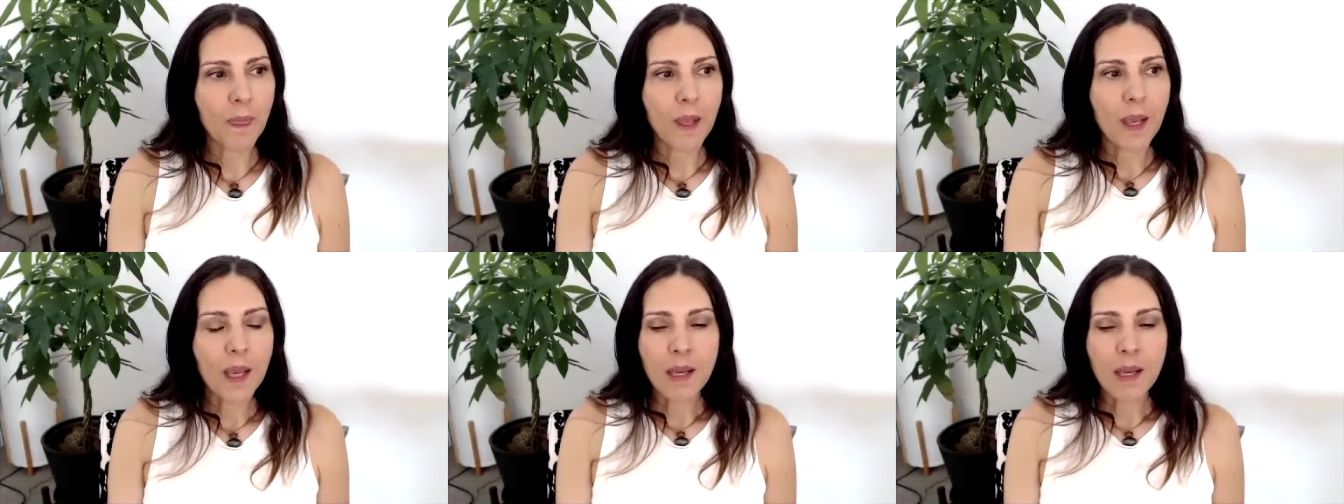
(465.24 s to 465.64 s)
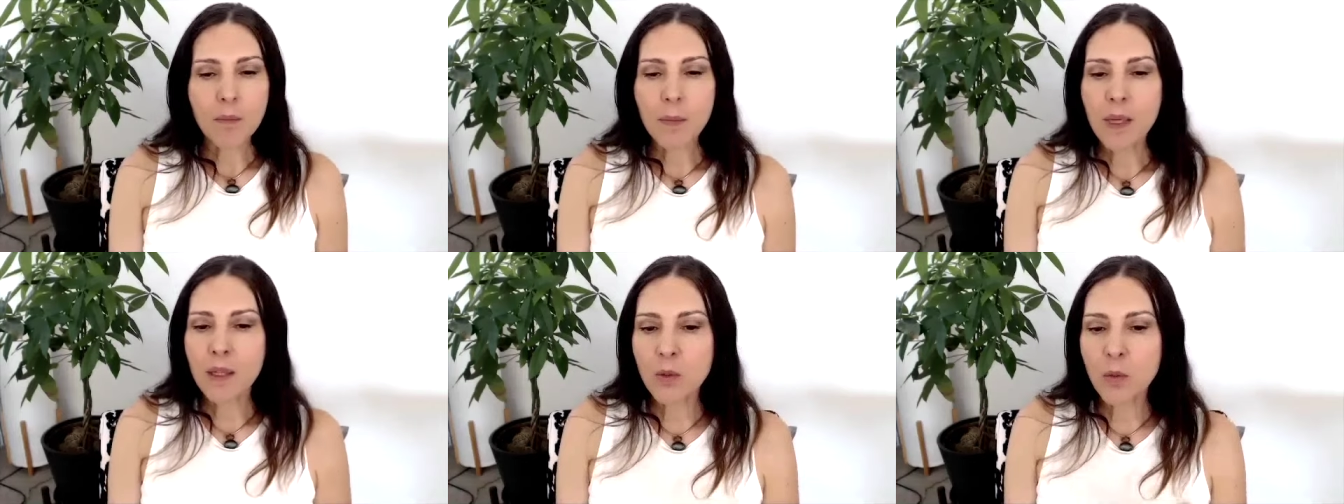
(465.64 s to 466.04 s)
It
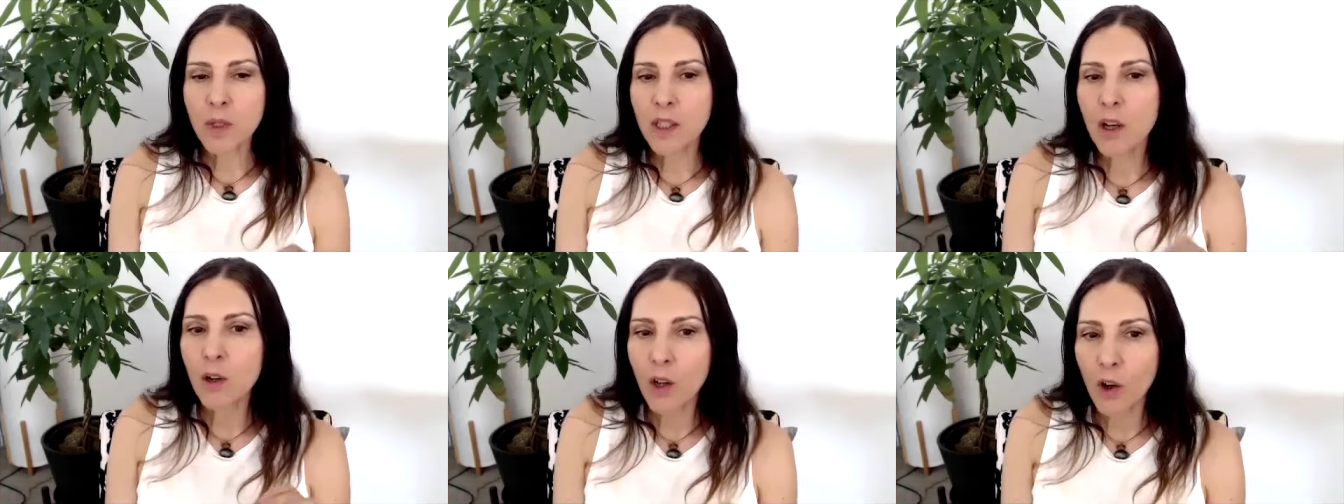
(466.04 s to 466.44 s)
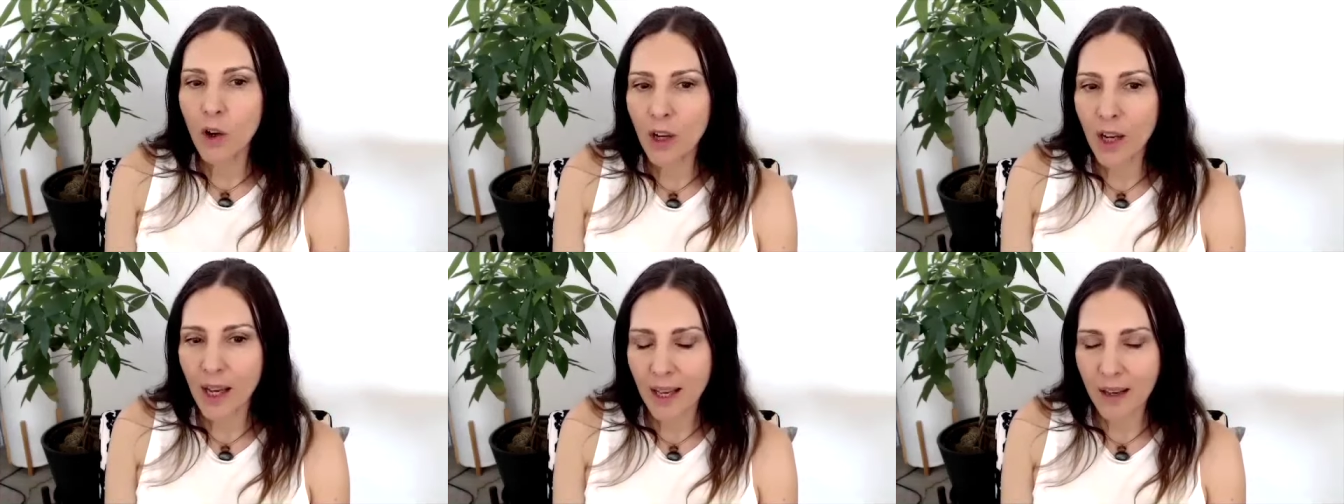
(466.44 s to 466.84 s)
means we no
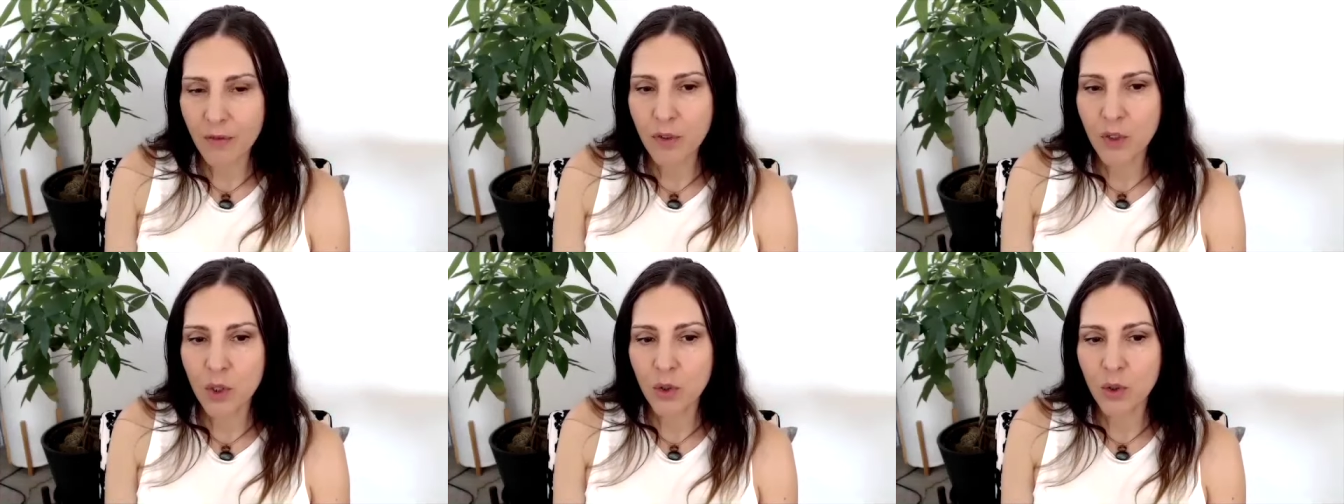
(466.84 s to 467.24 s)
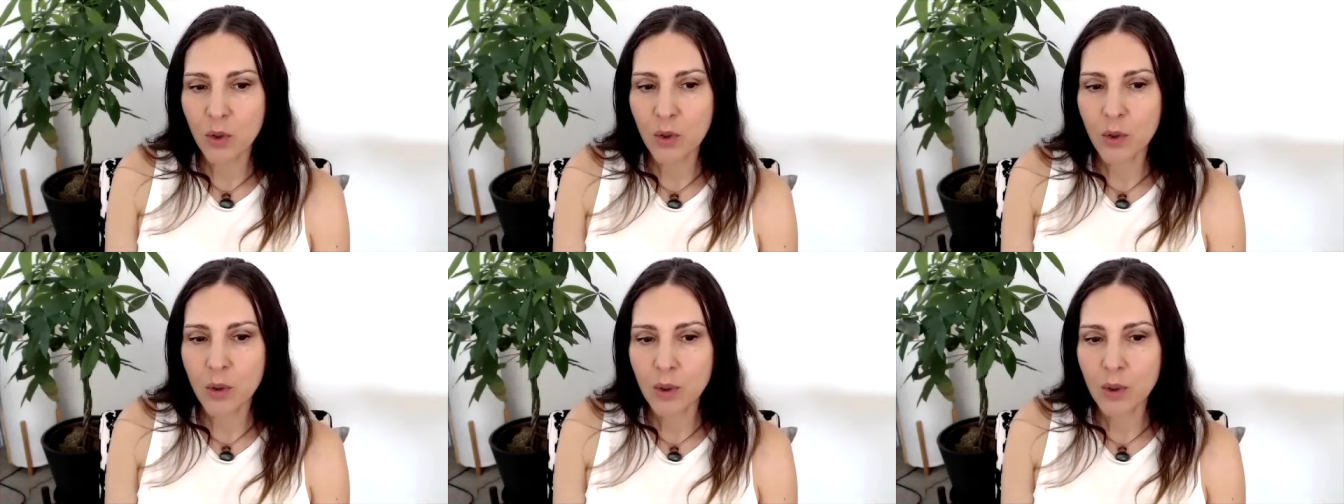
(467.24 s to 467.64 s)
longer have to